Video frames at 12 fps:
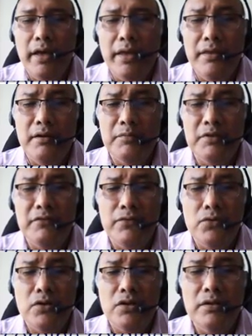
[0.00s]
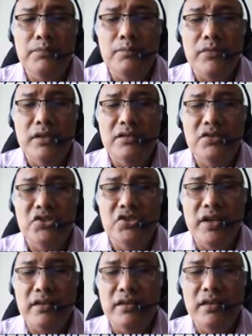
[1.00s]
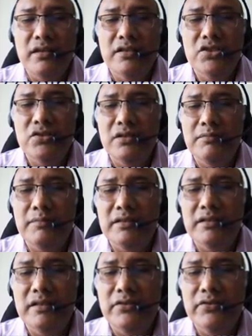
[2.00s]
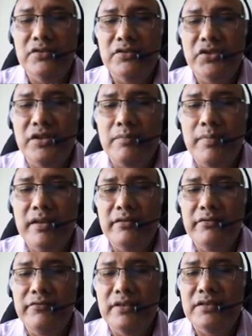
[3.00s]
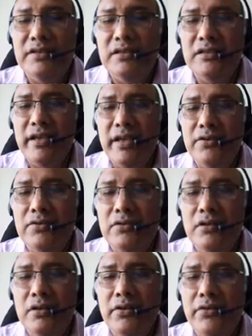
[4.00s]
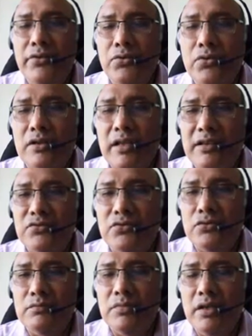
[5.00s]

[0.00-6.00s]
Number 4, check the additional material shared by the facilitator through Classroom.